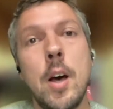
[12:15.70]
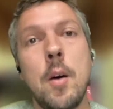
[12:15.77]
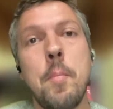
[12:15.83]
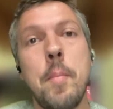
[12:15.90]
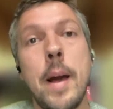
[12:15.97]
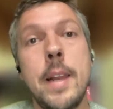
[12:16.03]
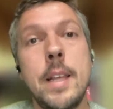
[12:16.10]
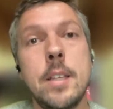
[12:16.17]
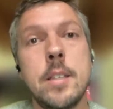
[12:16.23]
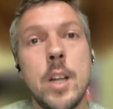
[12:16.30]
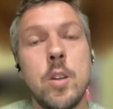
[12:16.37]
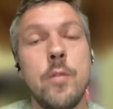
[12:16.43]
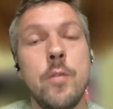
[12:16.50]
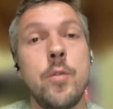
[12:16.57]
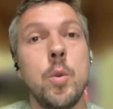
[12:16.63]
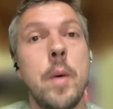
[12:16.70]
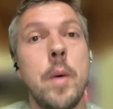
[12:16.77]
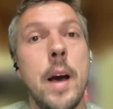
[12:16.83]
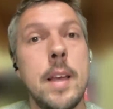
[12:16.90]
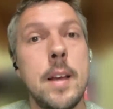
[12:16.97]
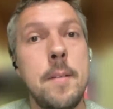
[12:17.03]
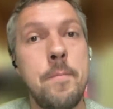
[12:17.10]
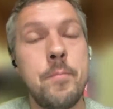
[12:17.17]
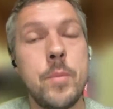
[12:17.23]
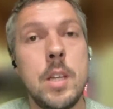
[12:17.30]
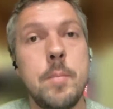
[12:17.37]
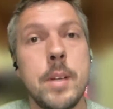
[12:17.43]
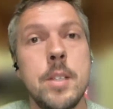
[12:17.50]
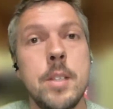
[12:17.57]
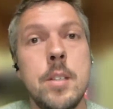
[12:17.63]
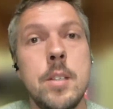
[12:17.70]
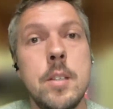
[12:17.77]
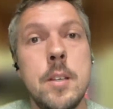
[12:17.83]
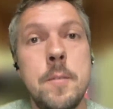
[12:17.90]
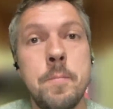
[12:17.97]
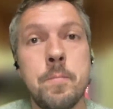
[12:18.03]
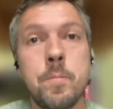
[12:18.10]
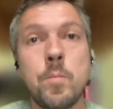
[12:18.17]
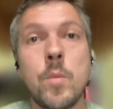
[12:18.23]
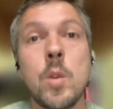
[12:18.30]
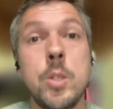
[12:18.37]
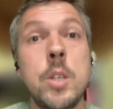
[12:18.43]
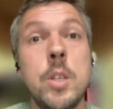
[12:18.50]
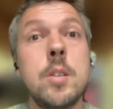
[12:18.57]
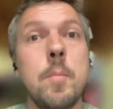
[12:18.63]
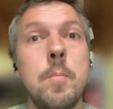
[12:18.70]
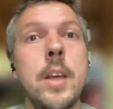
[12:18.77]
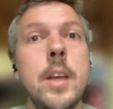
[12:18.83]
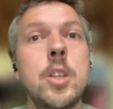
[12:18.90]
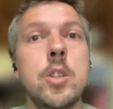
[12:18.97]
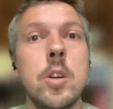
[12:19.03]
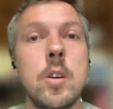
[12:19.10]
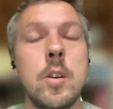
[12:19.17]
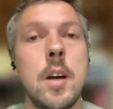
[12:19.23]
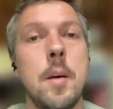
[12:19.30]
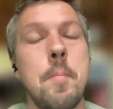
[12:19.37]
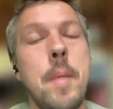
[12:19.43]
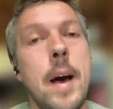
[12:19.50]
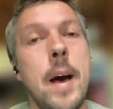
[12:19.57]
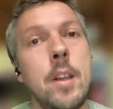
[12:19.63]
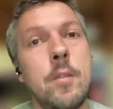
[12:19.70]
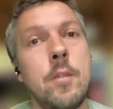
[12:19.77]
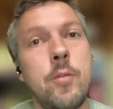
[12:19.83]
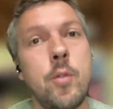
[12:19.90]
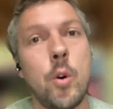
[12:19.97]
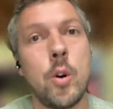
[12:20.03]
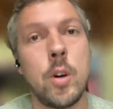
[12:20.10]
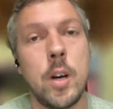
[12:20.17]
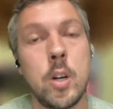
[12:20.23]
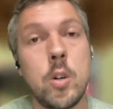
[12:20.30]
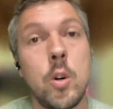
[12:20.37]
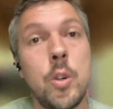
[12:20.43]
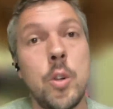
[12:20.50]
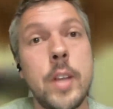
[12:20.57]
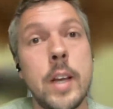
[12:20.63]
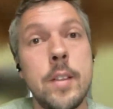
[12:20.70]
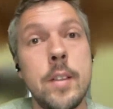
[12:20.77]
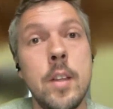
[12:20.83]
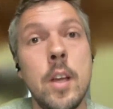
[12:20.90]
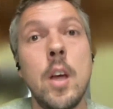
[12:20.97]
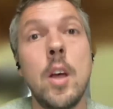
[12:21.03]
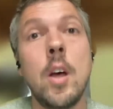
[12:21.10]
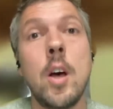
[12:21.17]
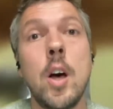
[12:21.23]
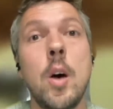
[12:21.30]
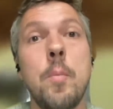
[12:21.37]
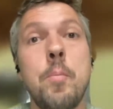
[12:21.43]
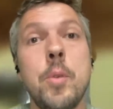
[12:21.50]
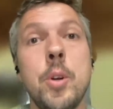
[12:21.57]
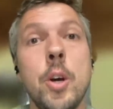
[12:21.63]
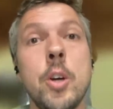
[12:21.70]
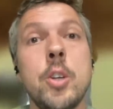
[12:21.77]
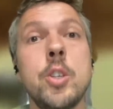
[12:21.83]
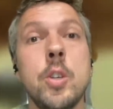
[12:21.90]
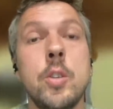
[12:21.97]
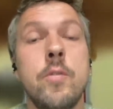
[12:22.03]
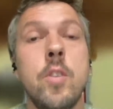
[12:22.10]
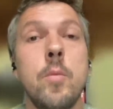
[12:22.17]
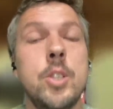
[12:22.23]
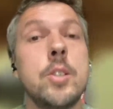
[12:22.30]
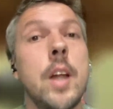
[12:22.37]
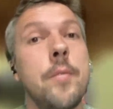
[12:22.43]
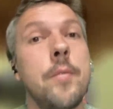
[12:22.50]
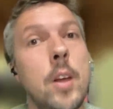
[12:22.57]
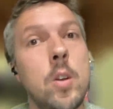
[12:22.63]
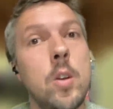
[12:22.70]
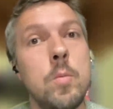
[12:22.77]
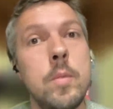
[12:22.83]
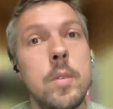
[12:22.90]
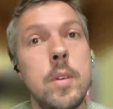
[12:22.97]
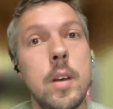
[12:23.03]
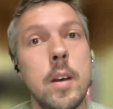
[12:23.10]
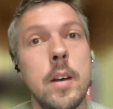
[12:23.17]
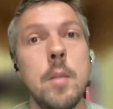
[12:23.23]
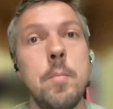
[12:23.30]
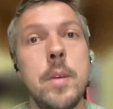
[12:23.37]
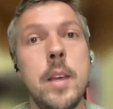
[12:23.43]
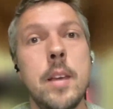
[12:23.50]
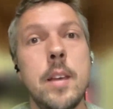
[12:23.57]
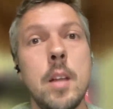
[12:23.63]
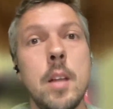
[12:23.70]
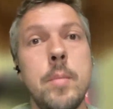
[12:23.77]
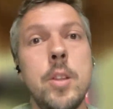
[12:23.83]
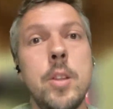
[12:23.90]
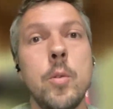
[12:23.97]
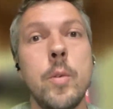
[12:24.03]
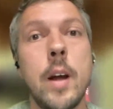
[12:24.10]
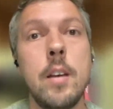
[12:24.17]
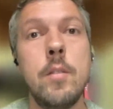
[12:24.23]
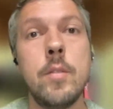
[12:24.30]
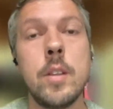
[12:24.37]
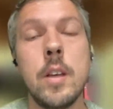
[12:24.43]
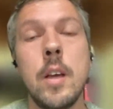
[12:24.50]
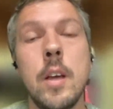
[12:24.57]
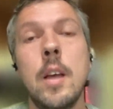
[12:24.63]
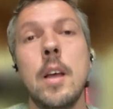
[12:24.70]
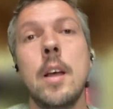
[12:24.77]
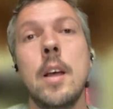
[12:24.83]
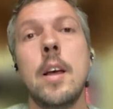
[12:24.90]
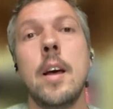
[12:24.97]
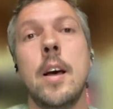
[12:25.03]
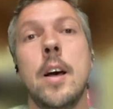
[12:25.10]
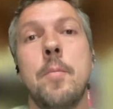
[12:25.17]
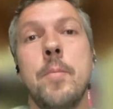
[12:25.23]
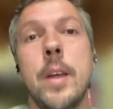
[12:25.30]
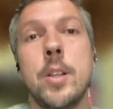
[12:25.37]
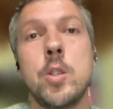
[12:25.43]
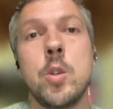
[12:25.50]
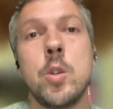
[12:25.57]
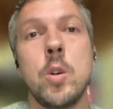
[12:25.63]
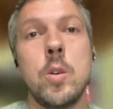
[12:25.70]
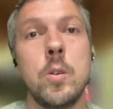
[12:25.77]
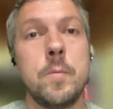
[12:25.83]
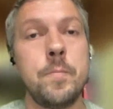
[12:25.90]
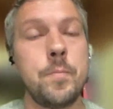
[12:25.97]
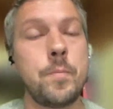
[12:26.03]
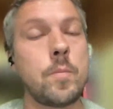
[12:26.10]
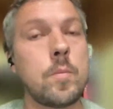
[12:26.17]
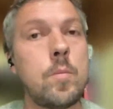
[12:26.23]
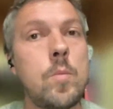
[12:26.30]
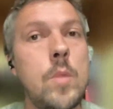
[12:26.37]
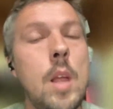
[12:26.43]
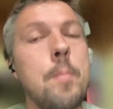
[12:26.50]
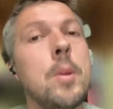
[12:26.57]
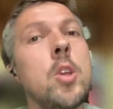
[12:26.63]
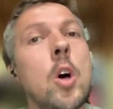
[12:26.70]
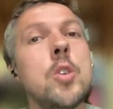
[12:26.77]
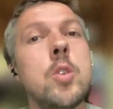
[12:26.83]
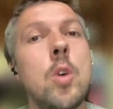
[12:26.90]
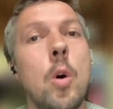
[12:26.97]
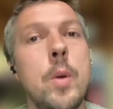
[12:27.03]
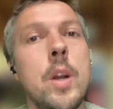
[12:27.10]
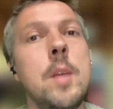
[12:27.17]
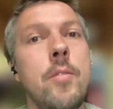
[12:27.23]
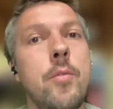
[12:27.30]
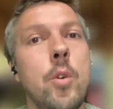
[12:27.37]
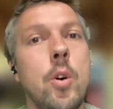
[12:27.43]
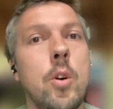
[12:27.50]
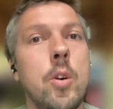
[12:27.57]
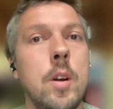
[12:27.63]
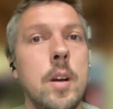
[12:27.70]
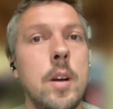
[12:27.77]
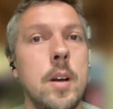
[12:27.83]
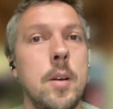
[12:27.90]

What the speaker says: mining site of Rubaya in Masisi, which is a major mine for coltan production, from which tantalum can be derived. And so, but also already before,